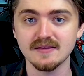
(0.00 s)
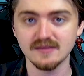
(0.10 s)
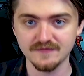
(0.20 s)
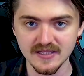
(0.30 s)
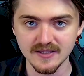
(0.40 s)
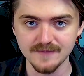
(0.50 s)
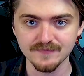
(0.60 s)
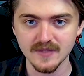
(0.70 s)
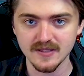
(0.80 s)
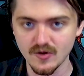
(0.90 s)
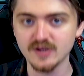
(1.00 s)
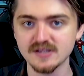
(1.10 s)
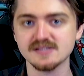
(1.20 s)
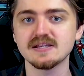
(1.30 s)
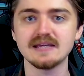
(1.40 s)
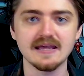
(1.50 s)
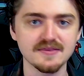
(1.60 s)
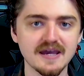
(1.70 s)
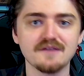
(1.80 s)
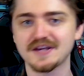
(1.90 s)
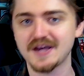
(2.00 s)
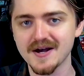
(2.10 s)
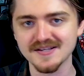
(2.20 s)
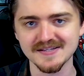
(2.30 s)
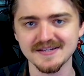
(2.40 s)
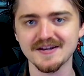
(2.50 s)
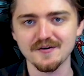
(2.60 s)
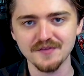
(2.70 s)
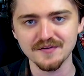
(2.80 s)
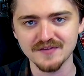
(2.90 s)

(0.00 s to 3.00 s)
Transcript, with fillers: the villain honestly, and that of the casting of the